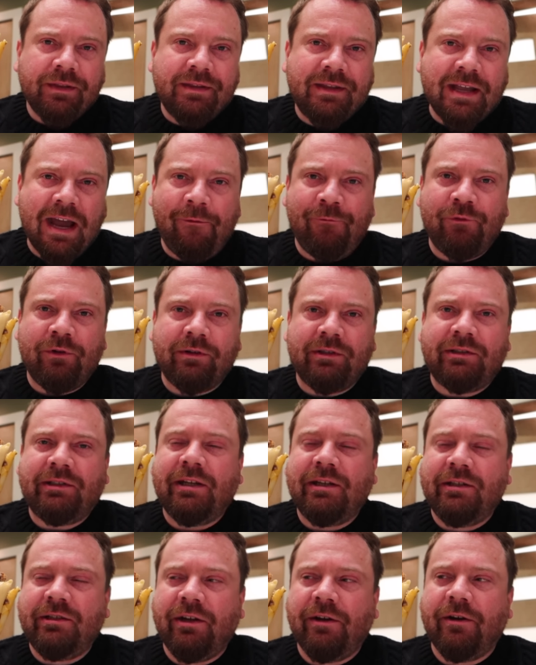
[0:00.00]
definitely
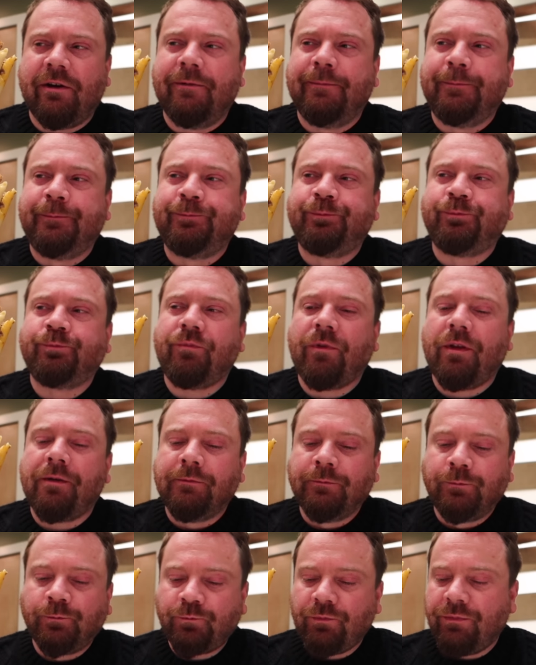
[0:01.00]
tastier
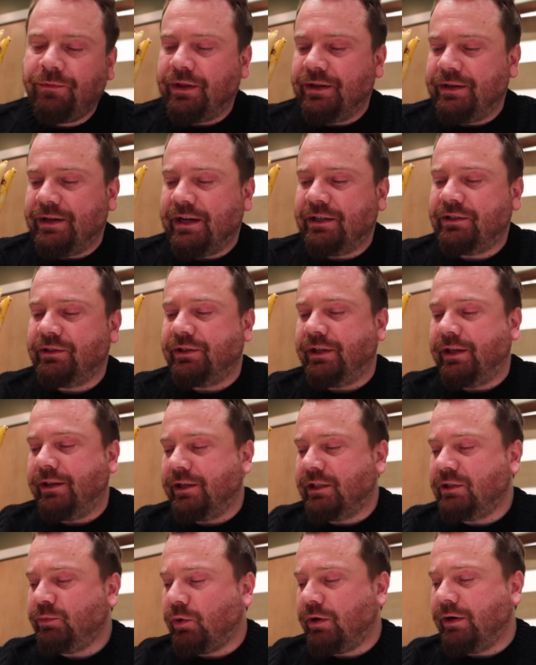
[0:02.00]
than yesterday.
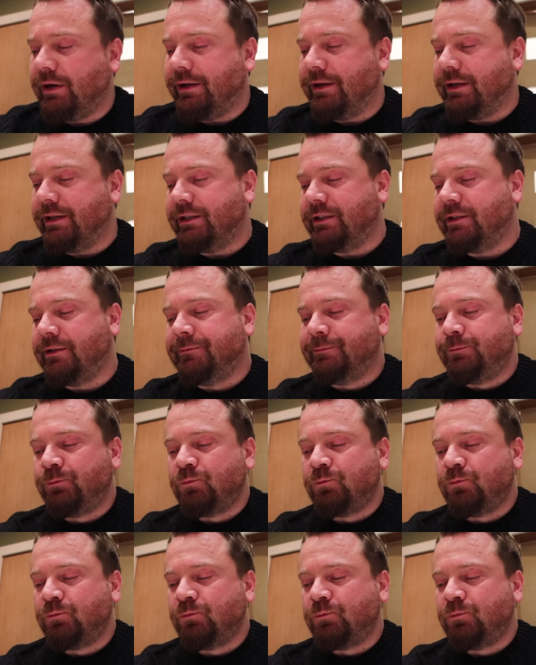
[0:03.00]
This one is